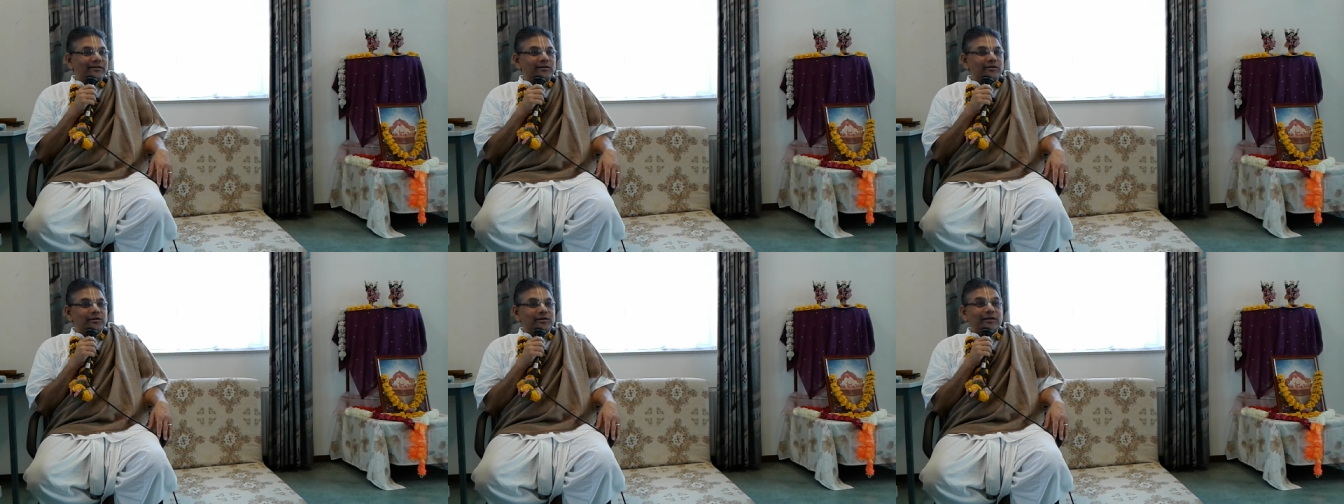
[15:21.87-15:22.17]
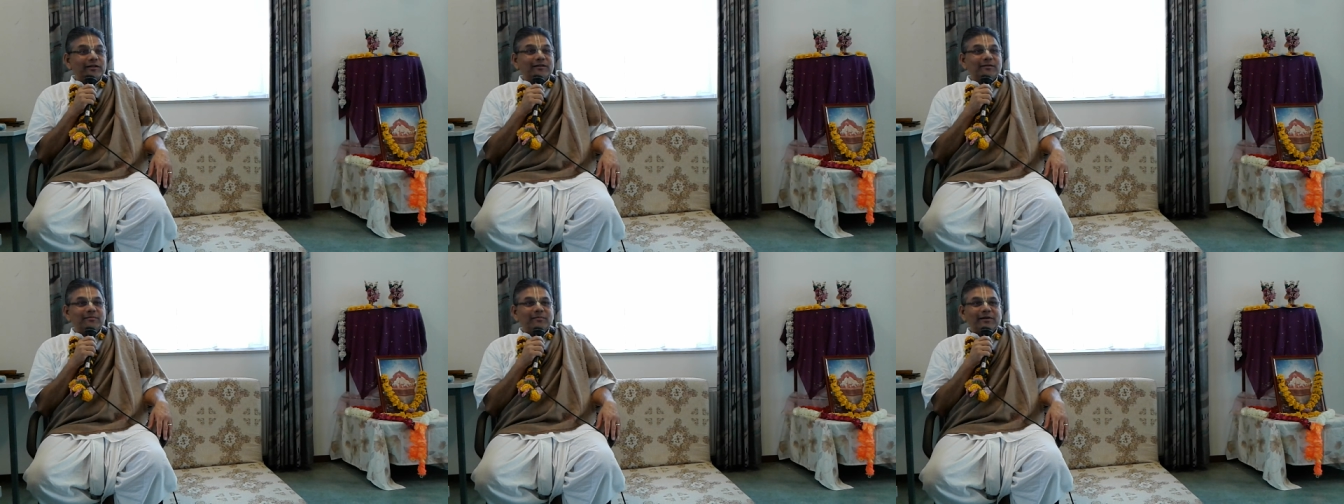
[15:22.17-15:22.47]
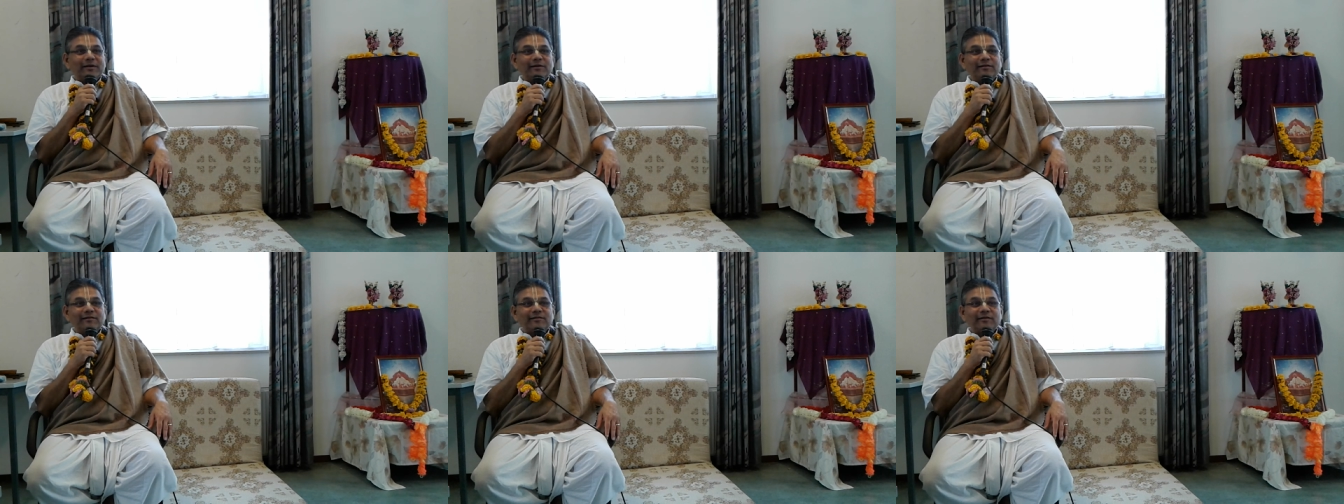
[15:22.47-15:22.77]
Chit
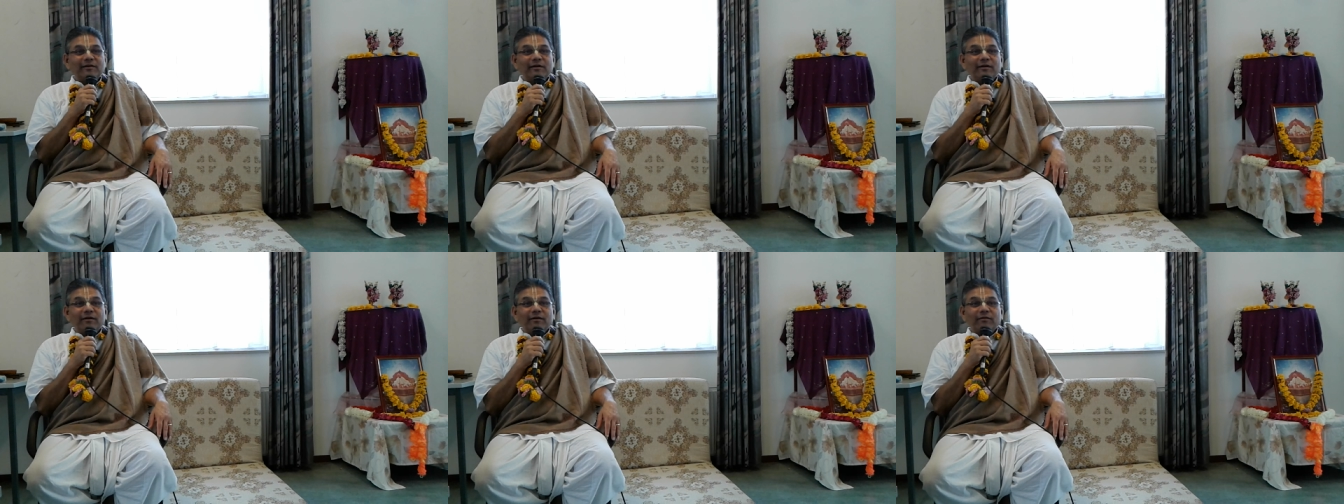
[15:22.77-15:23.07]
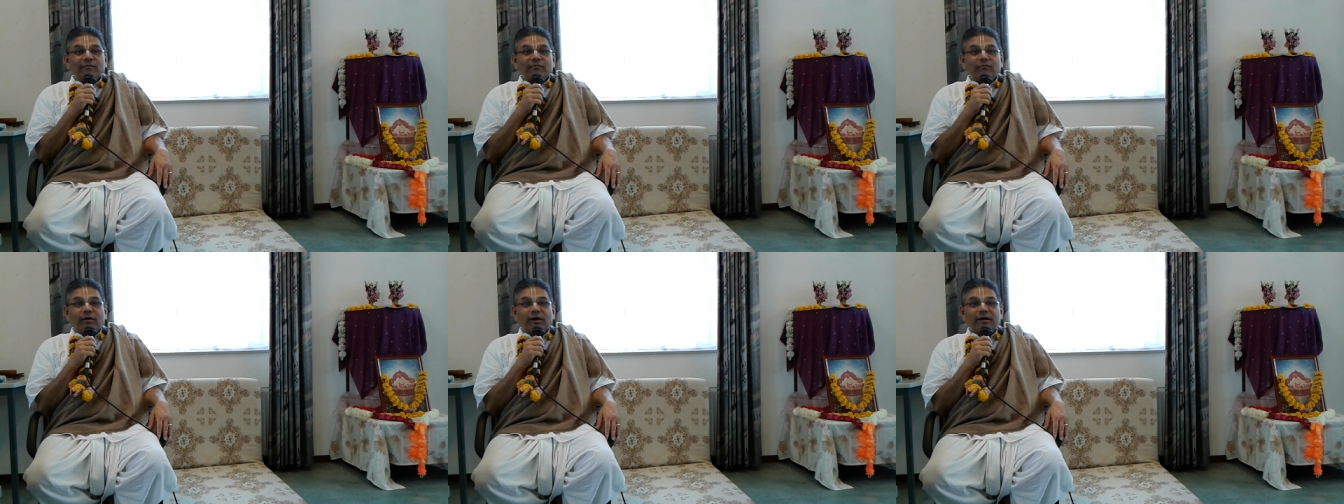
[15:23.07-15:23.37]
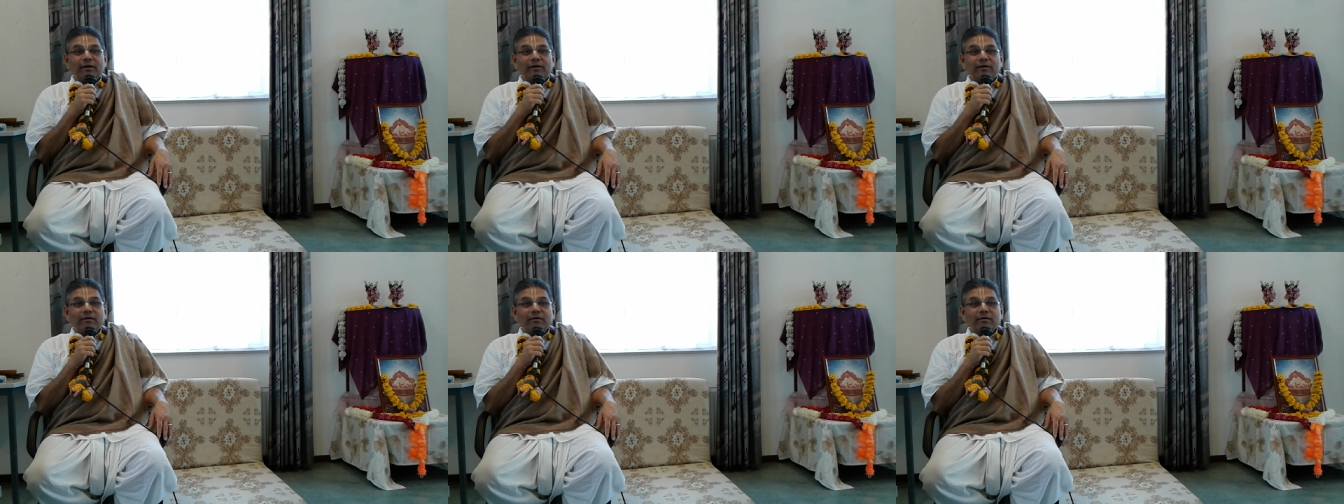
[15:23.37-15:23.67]
means
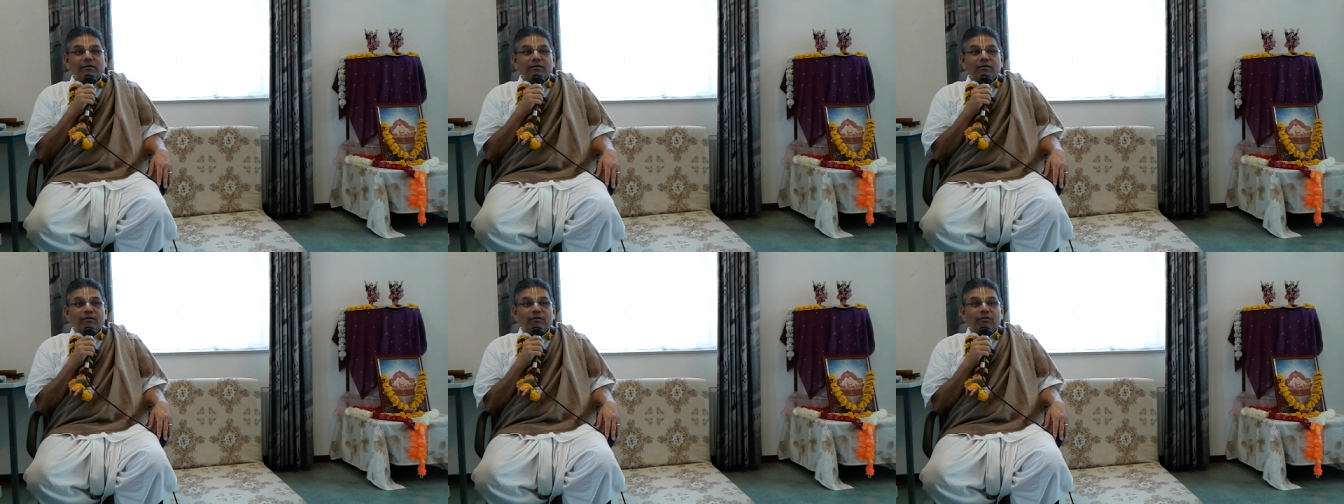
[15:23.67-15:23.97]
one